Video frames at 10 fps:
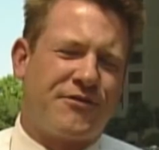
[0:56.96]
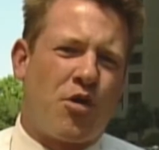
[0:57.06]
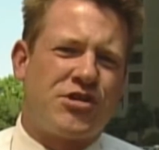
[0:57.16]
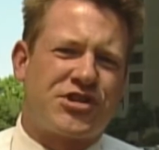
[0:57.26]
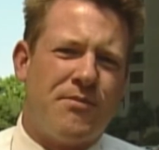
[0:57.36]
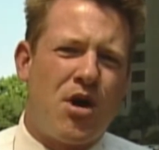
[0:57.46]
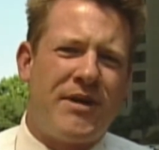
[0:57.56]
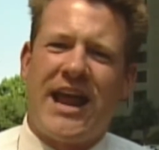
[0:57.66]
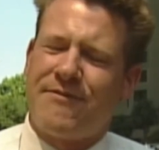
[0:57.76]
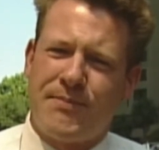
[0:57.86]
course, the moment
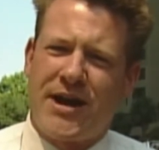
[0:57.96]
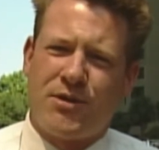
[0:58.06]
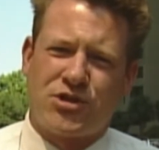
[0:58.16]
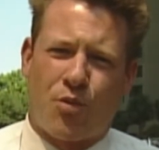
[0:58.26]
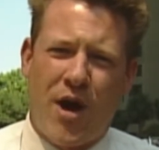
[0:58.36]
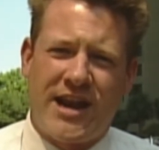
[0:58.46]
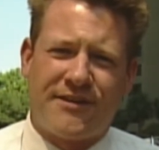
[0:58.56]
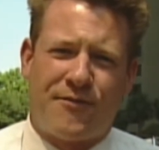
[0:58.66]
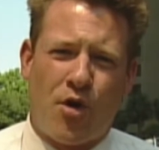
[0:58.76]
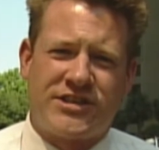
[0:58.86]
everybody was waiting for
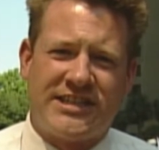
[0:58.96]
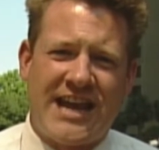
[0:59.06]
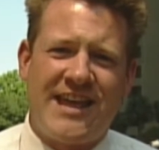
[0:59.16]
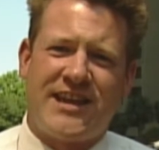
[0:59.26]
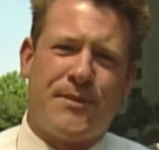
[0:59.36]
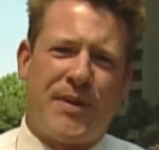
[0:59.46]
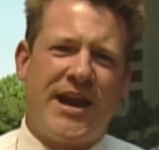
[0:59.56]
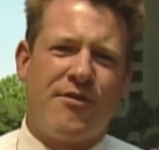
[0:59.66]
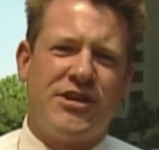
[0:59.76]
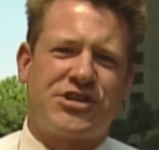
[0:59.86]
today, the
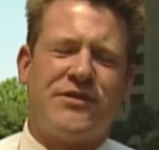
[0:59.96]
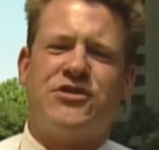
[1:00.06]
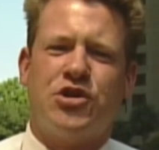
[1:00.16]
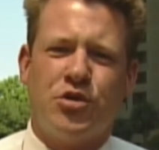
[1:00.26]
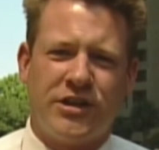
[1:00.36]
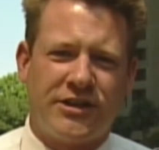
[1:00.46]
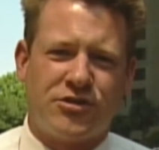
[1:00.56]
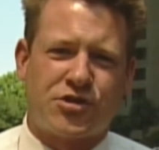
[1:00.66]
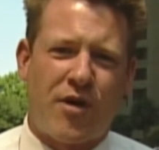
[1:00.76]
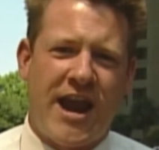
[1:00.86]
appearance of Doolittle's
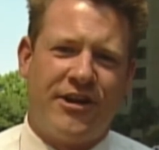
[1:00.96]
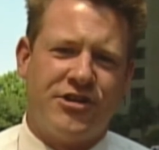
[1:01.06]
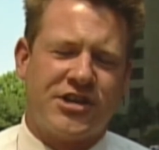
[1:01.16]
Raiders,